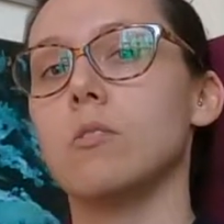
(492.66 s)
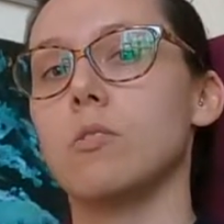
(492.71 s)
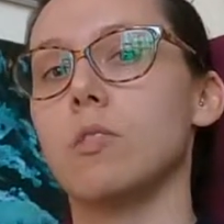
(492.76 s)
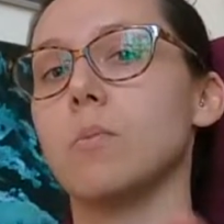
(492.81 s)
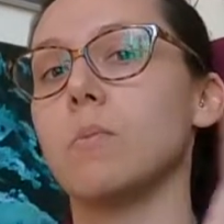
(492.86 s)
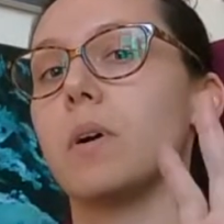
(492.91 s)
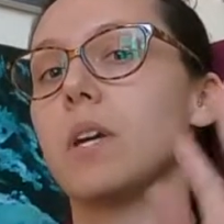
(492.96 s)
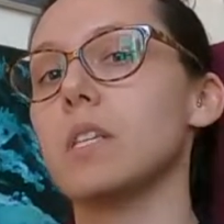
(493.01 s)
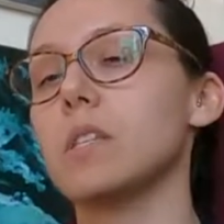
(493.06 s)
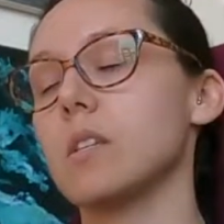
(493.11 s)

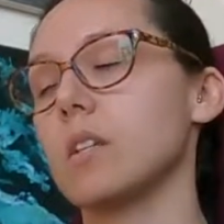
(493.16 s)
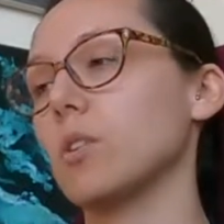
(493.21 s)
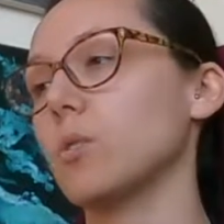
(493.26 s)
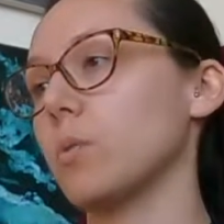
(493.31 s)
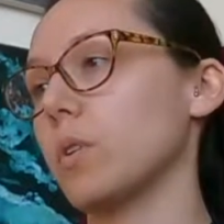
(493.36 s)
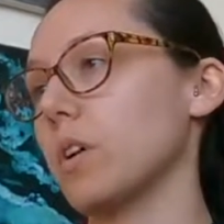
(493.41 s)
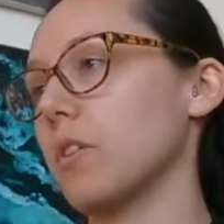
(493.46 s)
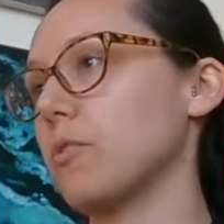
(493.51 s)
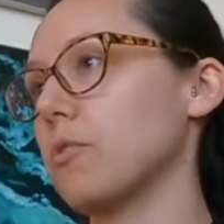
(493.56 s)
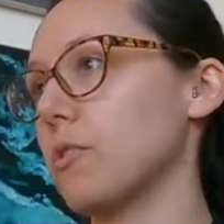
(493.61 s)
the mice and
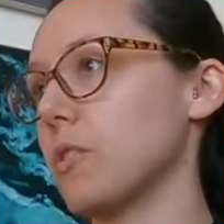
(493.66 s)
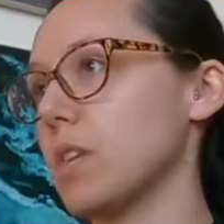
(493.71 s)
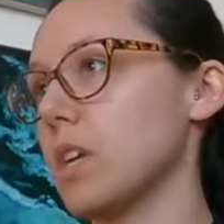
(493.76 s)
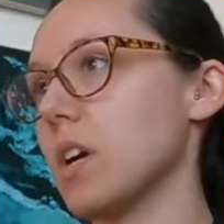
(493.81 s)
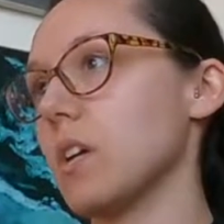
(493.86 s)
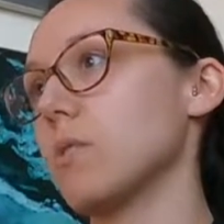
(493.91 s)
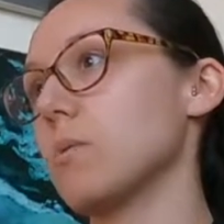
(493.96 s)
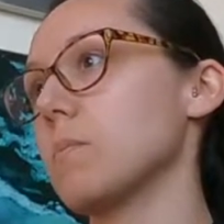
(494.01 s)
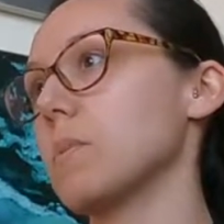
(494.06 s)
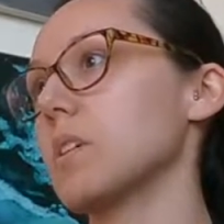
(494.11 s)
quail for the
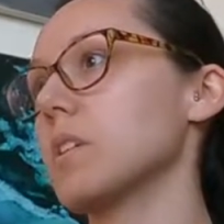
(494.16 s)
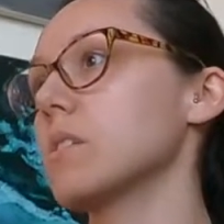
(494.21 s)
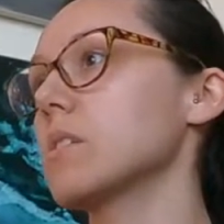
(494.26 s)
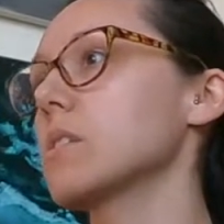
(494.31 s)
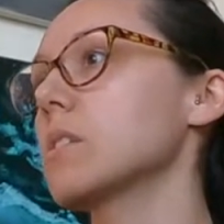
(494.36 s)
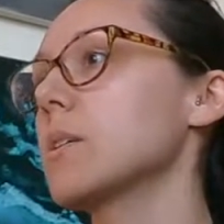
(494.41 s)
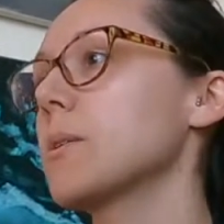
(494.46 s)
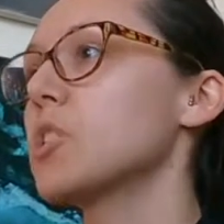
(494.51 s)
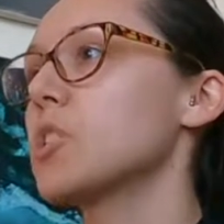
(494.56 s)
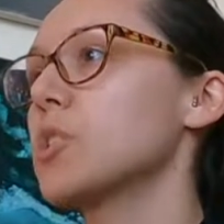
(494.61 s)
other
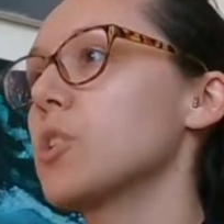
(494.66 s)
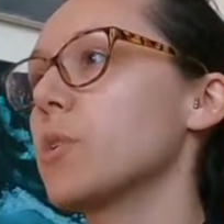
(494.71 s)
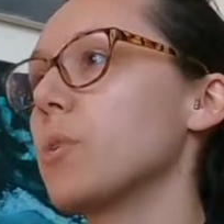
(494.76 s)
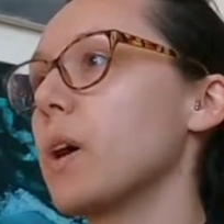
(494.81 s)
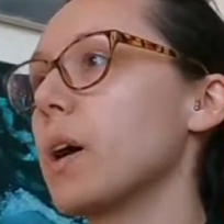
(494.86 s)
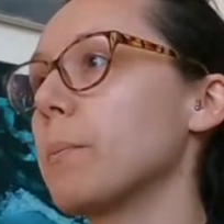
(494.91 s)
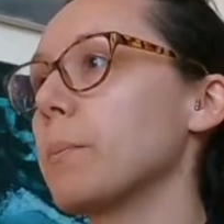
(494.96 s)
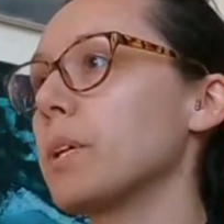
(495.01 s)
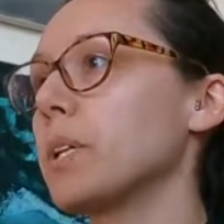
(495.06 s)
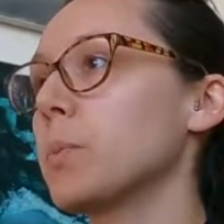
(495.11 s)
meals. So
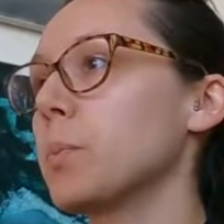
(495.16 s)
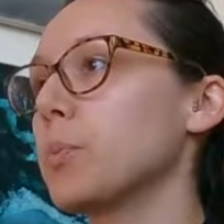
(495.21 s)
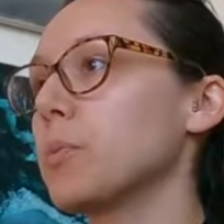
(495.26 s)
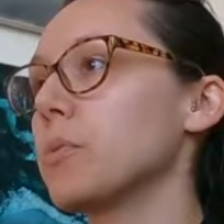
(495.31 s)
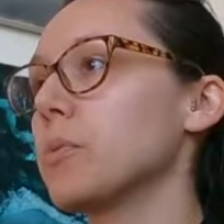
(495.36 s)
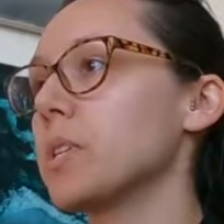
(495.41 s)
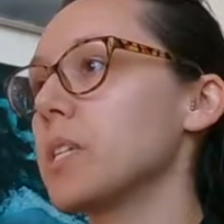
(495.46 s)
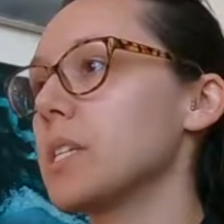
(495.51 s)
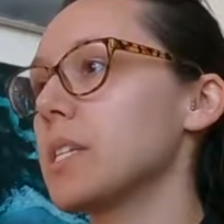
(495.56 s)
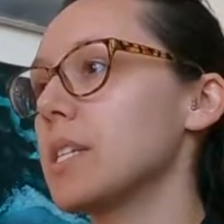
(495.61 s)
I'm gonna
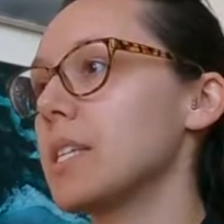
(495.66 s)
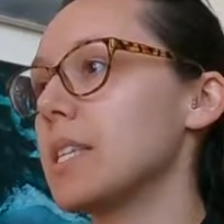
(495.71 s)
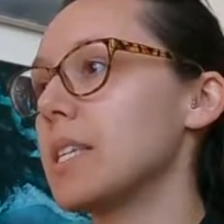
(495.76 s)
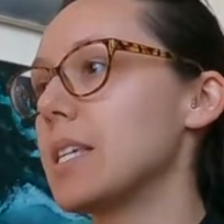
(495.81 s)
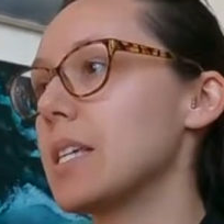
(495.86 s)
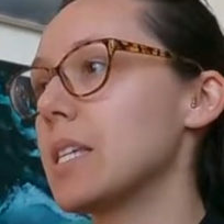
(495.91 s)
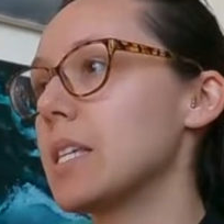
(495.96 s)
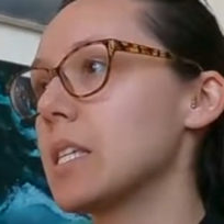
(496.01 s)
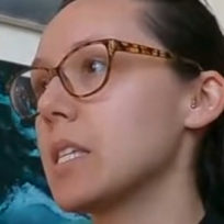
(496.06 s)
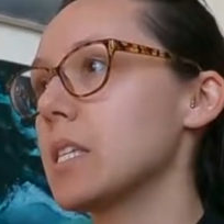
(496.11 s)
print
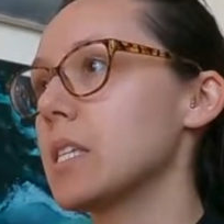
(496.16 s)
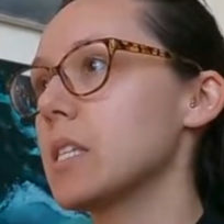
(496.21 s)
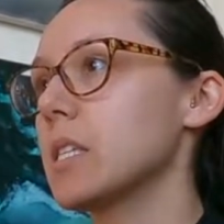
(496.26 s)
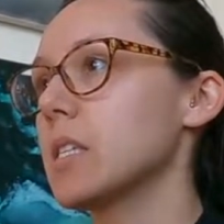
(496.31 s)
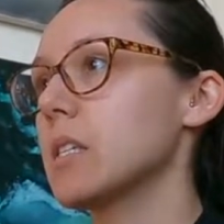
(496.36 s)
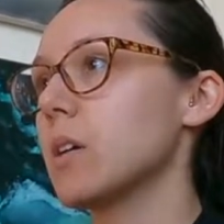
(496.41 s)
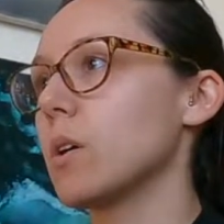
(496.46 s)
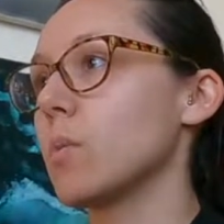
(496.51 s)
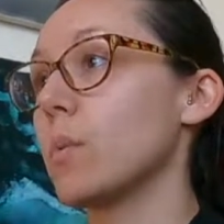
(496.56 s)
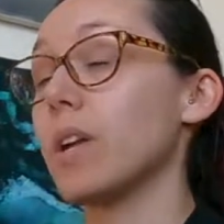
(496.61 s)

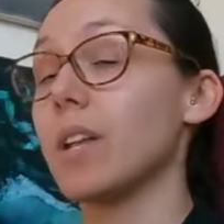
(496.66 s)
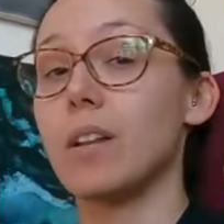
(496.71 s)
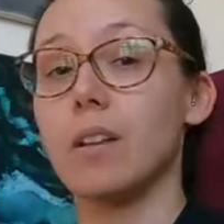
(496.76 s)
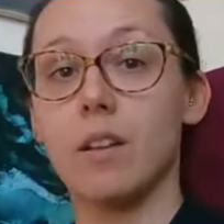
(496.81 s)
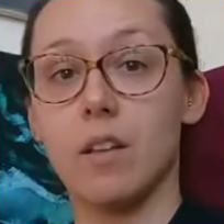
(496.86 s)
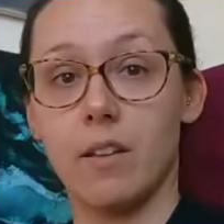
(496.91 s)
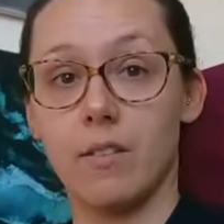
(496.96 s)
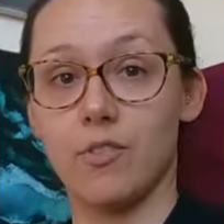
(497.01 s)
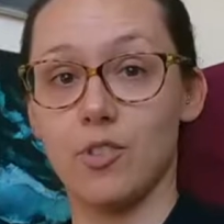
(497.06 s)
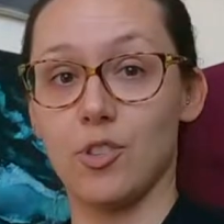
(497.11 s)
this. Oh wait, I
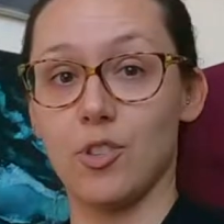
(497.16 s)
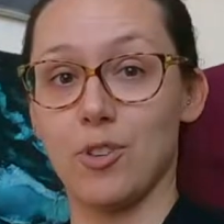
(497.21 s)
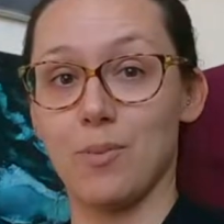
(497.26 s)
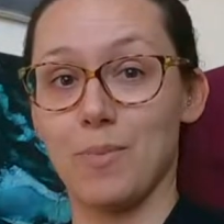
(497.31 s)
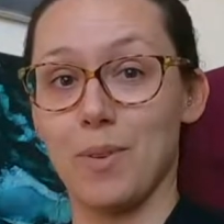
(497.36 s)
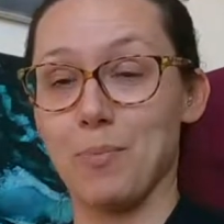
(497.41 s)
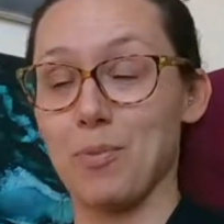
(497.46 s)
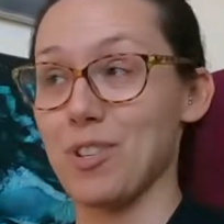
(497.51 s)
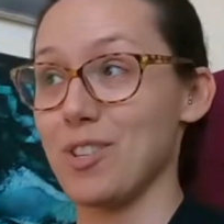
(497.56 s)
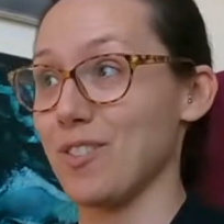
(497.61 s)
have to turn
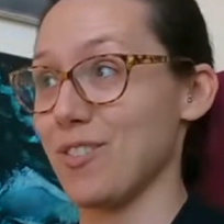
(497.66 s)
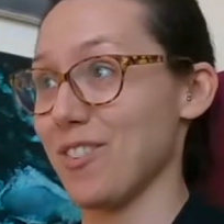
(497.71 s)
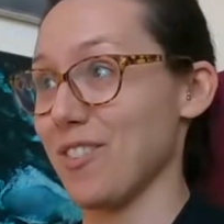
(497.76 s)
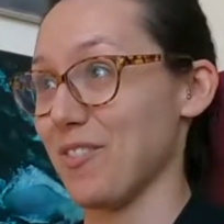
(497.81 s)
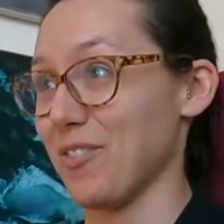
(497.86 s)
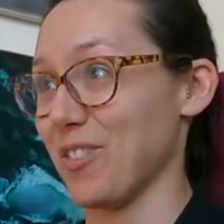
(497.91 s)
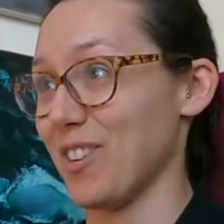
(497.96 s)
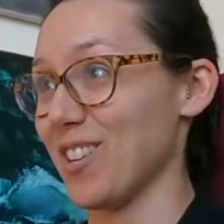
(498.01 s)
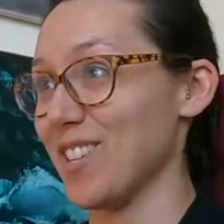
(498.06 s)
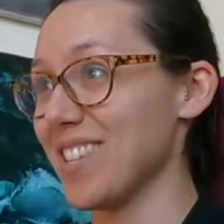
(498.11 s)
my printer on
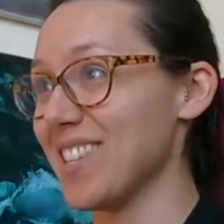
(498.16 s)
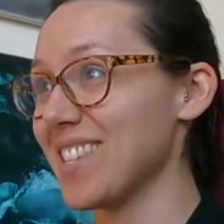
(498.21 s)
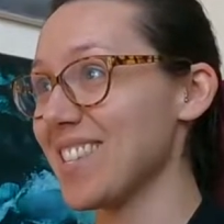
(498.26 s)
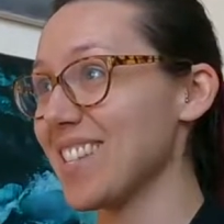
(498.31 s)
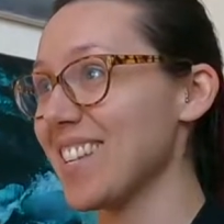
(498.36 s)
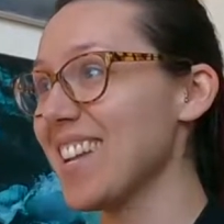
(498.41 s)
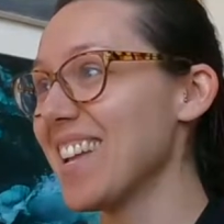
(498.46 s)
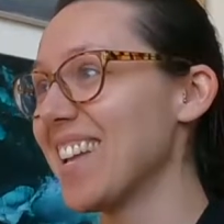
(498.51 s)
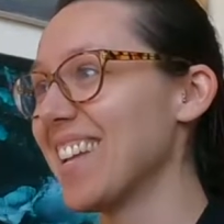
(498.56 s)
first.